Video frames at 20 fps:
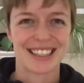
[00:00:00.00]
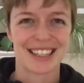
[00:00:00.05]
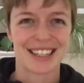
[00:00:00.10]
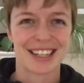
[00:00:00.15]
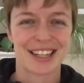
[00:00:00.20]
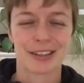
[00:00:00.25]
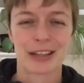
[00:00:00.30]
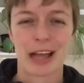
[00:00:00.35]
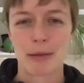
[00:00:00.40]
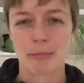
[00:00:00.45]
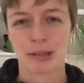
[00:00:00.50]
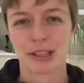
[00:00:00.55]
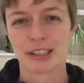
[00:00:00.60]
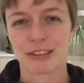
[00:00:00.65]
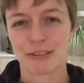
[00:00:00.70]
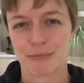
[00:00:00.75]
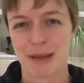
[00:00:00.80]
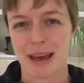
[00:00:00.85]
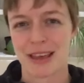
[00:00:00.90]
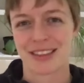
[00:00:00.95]

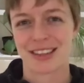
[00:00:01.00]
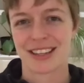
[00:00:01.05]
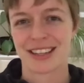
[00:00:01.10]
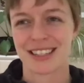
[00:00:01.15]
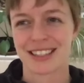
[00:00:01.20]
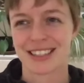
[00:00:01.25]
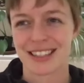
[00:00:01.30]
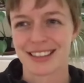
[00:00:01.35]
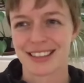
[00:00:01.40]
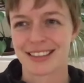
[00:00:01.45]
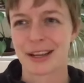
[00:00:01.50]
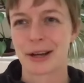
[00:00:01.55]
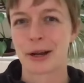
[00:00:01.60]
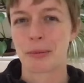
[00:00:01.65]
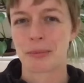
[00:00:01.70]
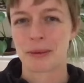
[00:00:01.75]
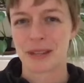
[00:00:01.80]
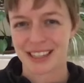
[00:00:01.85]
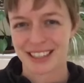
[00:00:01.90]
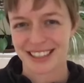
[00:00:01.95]
collaborative method
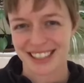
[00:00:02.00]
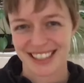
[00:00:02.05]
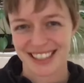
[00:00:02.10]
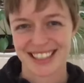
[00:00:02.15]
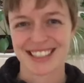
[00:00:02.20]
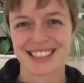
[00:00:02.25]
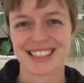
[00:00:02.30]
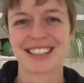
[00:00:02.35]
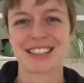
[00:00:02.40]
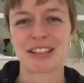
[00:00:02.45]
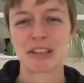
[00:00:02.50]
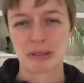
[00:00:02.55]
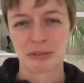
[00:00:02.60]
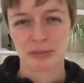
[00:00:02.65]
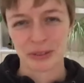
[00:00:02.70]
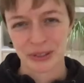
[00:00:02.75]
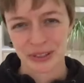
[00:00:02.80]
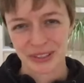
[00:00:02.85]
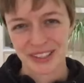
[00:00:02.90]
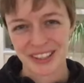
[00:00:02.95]
therapy is a
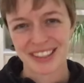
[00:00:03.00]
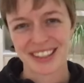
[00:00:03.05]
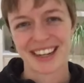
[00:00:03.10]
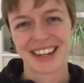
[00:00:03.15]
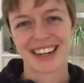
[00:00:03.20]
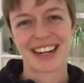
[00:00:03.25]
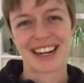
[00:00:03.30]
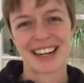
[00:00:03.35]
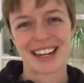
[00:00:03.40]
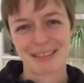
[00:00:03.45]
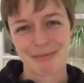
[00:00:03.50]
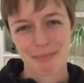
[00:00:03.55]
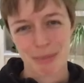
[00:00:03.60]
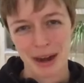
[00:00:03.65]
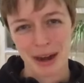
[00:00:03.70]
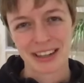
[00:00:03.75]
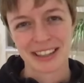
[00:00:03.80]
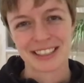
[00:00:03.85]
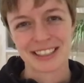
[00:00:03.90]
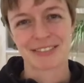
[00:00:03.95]
useful
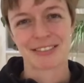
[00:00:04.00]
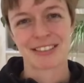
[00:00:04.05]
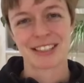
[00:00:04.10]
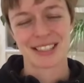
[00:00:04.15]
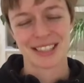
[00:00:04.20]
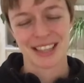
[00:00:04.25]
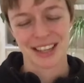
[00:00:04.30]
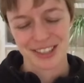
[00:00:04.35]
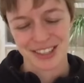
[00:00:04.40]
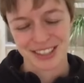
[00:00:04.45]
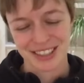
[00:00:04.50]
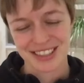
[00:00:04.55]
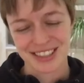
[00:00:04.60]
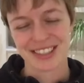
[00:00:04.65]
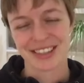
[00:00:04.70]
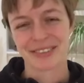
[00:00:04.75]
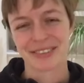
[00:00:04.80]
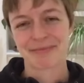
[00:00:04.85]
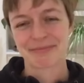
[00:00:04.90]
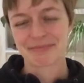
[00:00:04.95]
product of these sessions.
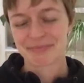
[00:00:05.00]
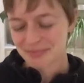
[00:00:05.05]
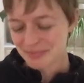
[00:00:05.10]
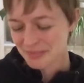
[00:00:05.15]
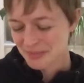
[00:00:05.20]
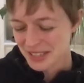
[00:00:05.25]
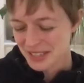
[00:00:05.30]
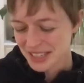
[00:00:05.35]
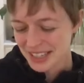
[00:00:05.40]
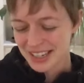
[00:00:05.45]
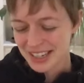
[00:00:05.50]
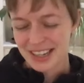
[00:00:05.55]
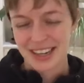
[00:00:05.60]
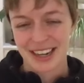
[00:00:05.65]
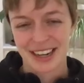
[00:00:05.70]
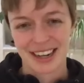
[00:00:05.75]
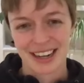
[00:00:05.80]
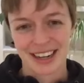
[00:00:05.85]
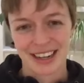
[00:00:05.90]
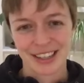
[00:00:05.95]
So
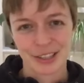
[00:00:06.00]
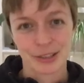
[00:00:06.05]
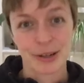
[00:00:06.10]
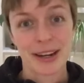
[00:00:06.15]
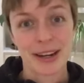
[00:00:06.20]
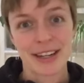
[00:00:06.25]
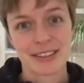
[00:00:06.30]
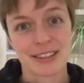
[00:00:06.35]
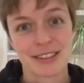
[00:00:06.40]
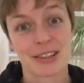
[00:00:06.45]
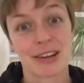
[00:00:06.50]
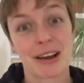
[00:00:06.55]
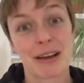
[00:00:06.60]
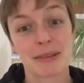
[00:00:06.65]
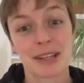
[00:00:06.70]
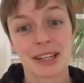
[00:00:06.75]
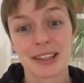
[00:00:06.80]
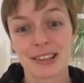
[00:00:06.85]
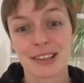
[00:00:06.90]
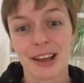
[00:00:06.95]
great. So I'm
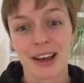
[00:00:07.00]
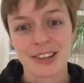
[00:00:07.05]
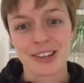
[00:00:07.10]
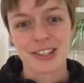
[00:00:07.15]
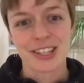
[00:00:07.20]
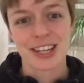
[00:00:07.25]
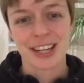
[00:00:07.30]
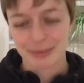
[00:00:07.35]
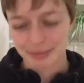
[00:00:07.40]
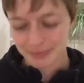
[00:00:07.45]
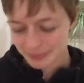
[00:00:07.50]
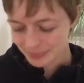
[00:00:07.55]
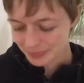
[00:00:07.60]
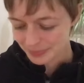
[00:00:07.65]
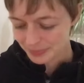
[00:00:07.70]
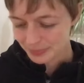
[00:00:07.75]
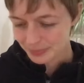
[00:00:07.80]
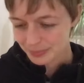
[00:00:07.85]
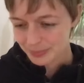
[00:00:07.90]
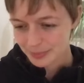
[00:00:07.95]
going to launch in.
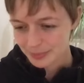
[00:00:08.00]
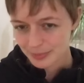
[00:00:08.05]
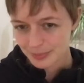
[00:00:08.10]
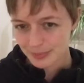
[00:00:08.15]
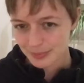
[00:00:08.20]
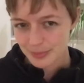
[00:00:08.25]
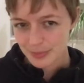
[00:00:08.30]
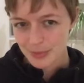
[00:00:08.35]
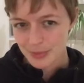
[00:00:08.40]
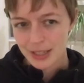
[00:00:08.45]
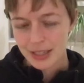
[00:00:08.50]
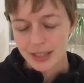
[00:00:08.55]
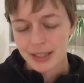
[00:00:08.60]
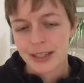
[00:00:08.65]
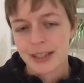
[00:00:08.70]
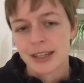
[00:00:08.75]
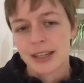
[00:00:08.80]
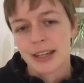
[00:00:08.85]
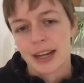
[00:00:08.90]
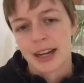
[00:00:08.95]

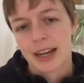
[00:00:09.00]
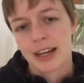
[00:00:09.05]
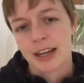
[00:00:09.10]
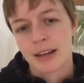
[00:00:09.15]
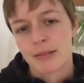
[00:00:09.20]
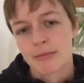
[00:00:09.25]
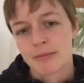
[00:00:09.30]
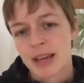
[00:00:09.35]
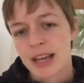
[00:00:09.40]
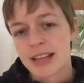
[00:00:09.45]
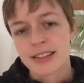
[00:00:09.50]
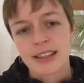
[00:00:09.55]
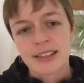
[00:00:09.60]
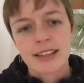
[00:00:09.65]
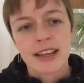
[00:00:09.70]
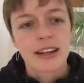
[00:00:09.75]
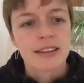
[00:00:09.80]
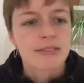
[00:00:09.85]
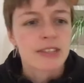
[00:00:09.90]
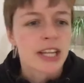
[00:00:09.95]
As I
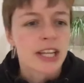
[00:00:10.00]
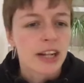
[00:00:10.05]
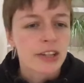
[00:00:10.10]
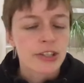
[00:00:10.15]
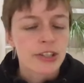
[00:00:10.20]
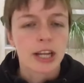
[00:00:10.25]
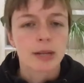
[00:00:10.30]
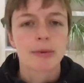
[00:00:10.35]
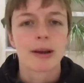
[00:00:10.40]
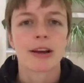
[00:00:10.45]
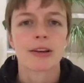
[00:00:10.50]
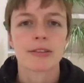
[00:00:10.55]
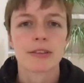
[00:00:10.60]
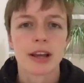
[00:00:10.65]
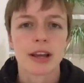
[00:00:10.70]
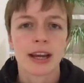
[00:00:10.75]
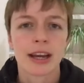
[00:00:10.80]
said, today I'll talk about,